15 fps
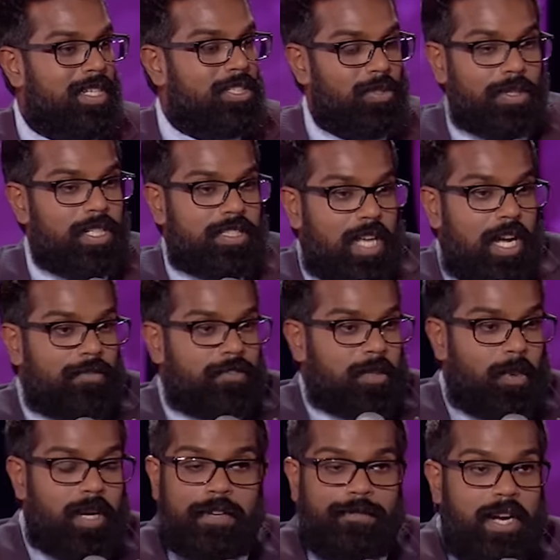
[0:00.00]
Join us after the
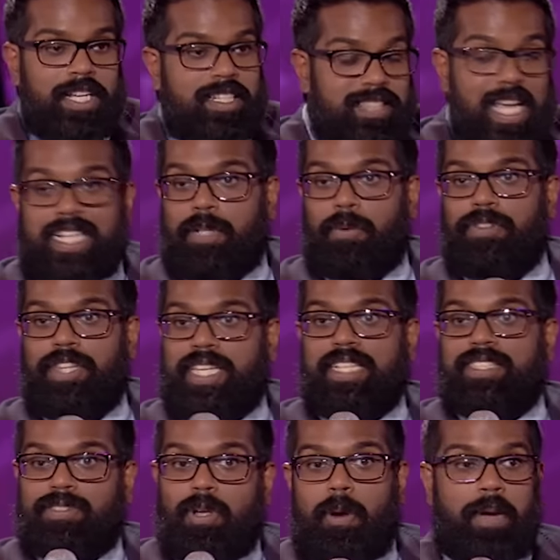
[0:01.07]
break, you find out exactly what the
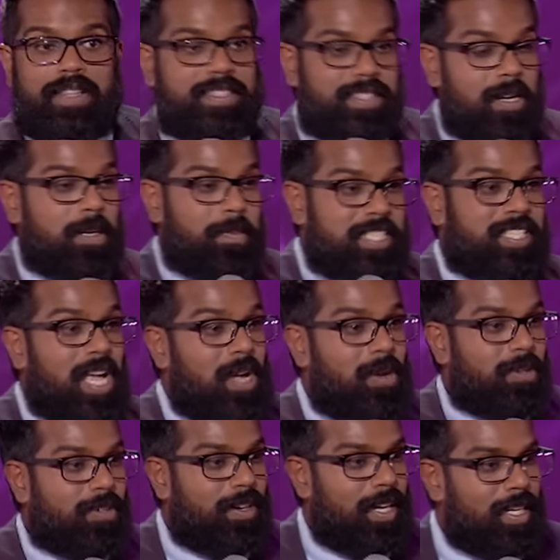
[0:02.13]
guests thought about the
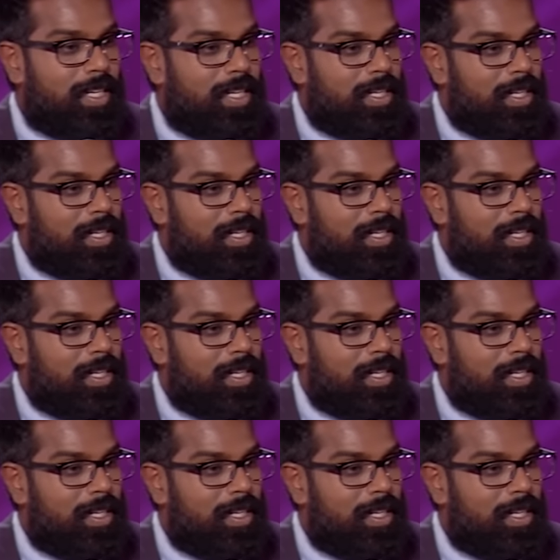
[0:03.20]
tiramisu, right?